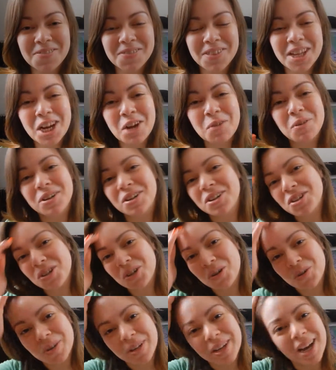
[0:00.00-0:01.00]
gift that I'm going to
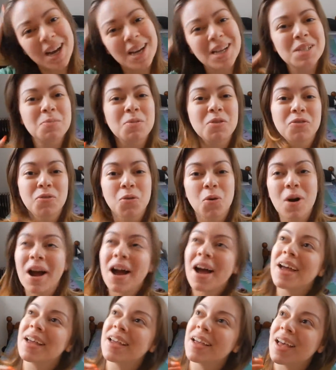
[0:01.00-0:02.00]
show you guys before
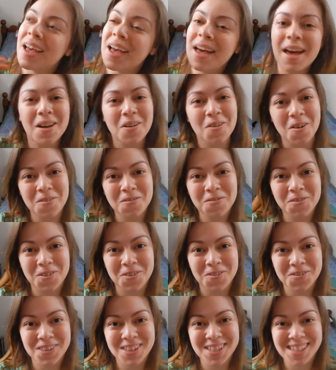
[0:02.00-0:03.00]
I head off
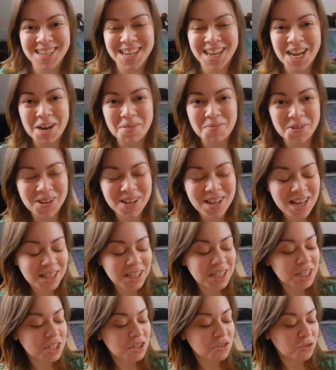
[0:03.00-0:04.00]
this camera,
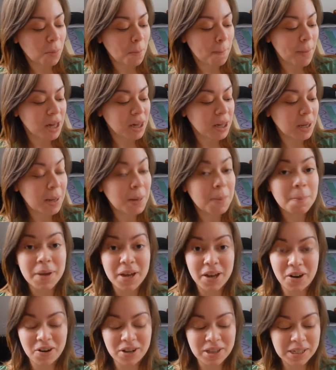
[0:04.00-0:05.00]
this is from Bella and
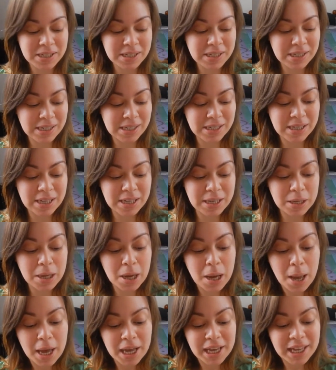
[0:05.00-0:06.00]
Bear, and this is the
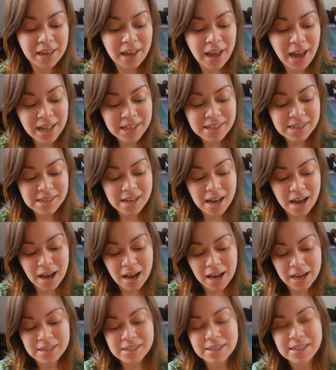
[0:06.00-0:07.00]
Cat's
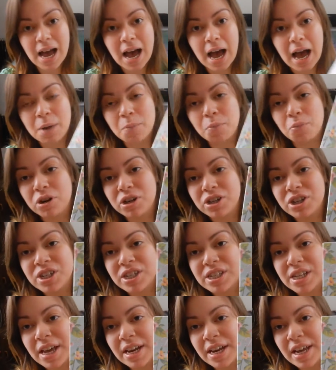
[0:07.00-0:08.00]
Eyes Eye Brush
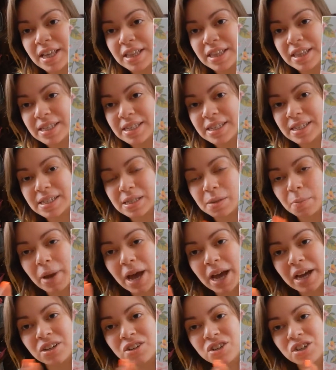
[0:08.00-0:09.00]
Set, and this is the
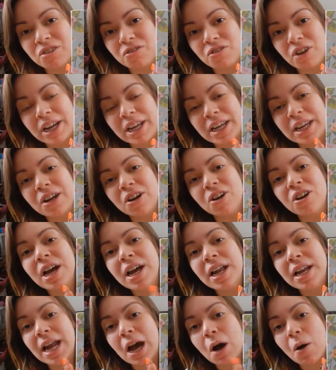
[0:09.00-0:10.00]
packaging right here.
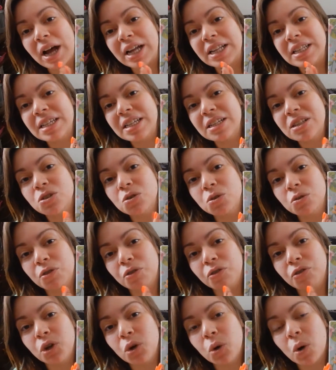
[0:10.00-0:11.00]
Now, I did do a
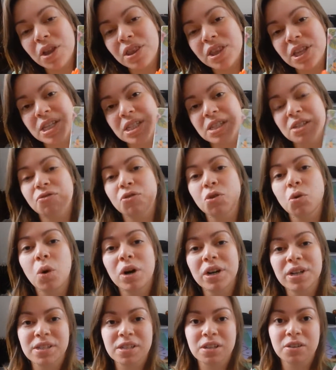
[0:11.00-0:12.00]
review on this. If you
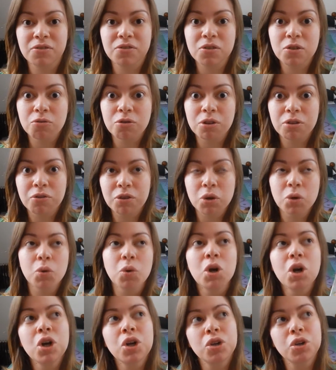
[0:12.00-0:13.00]
want to see a full
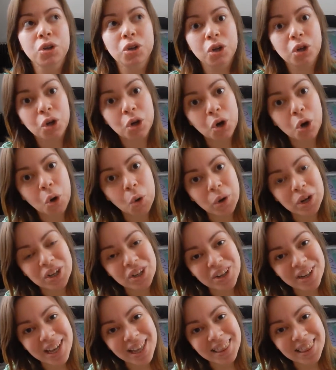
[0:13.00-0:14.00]
review, you can go and
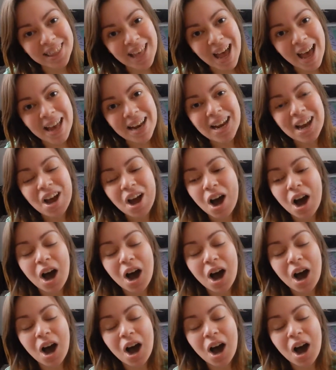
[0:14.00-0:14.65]
look at that.